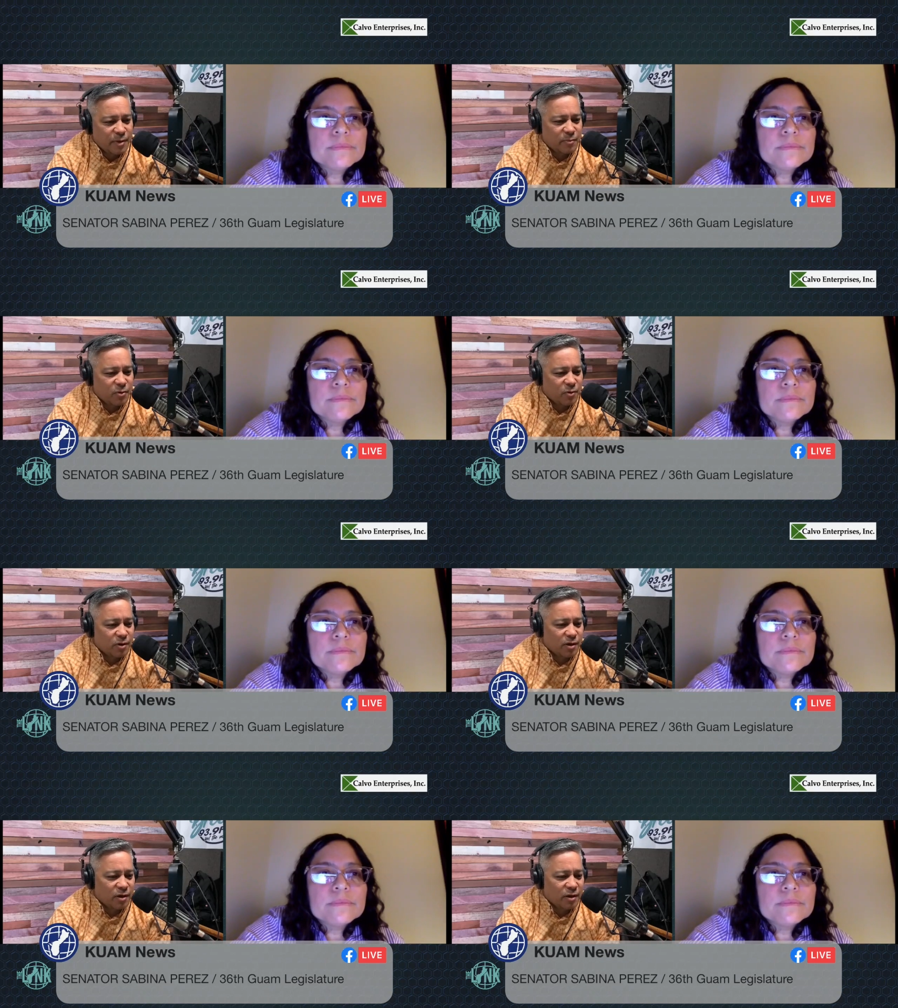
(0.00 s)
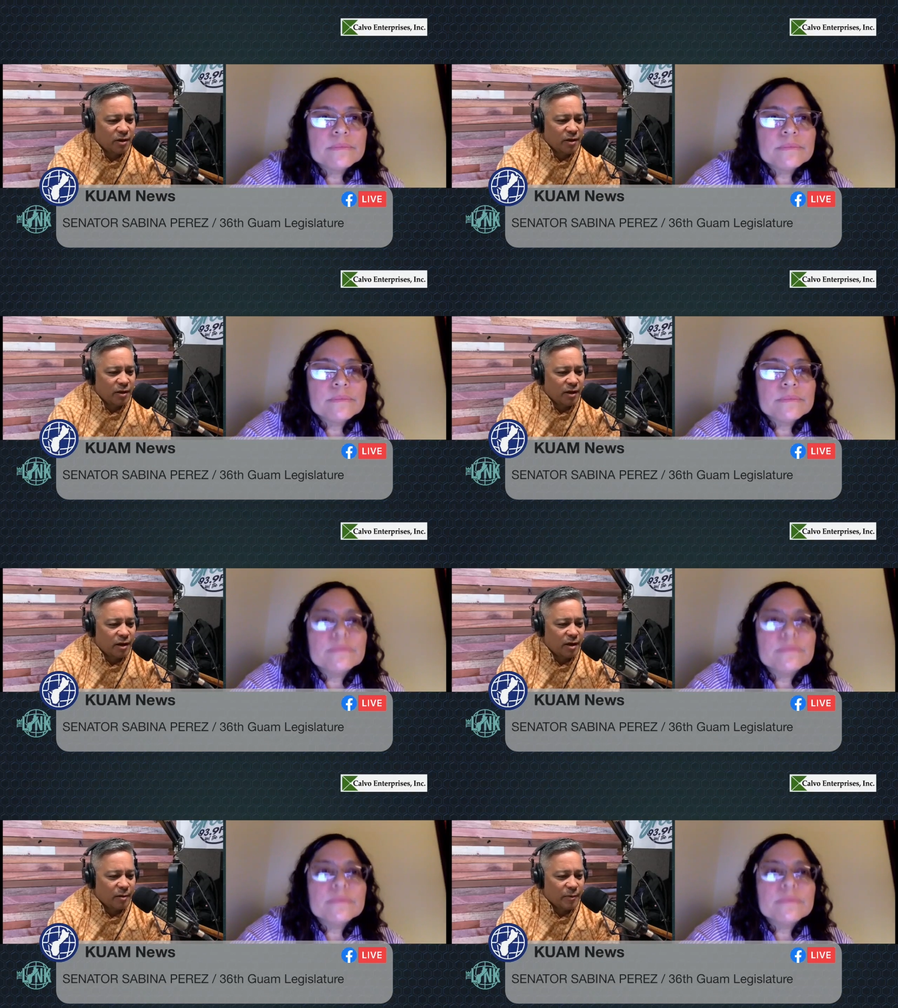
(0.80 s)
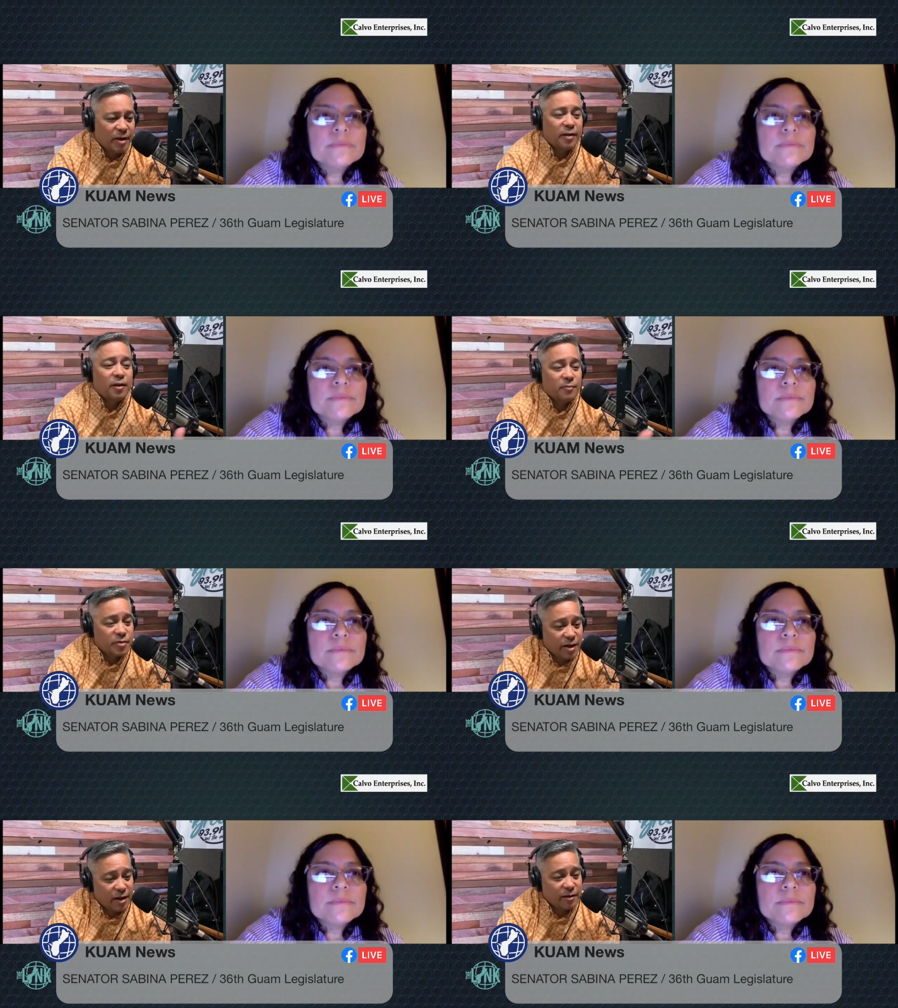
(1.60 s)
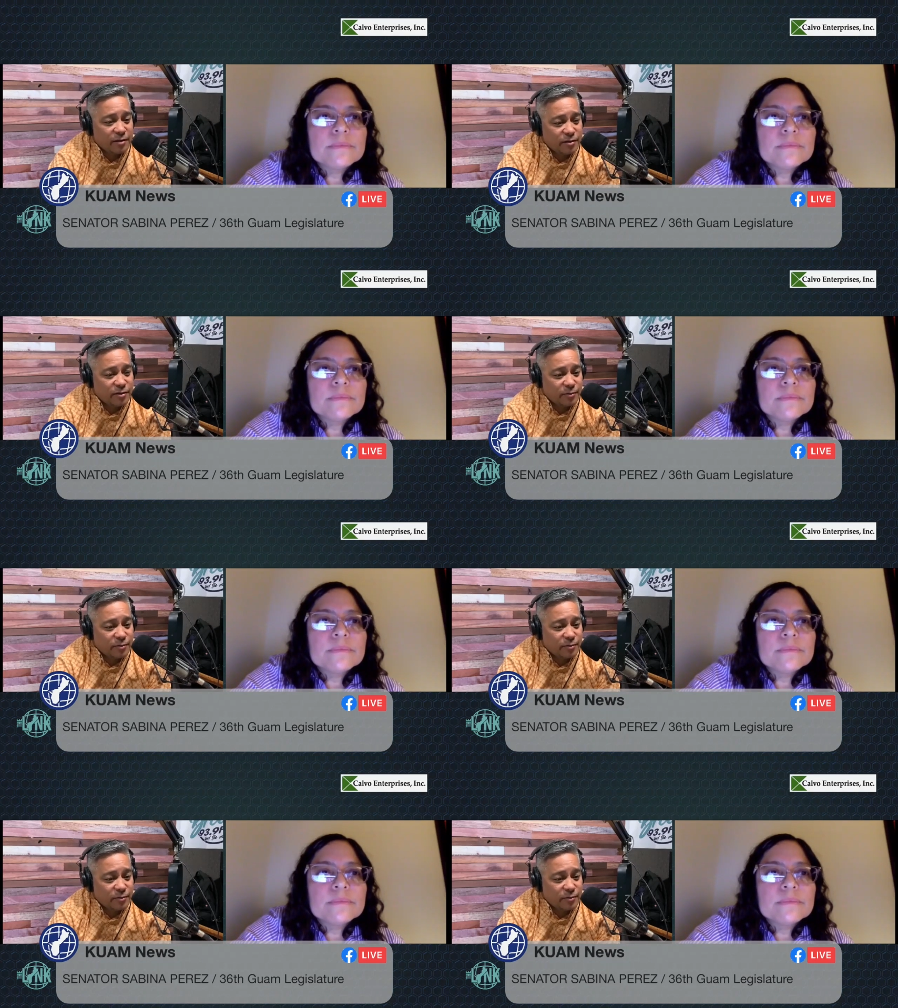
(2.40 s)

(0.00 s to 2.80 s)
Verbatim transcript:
Speaker 1: are, um, income challenged, right?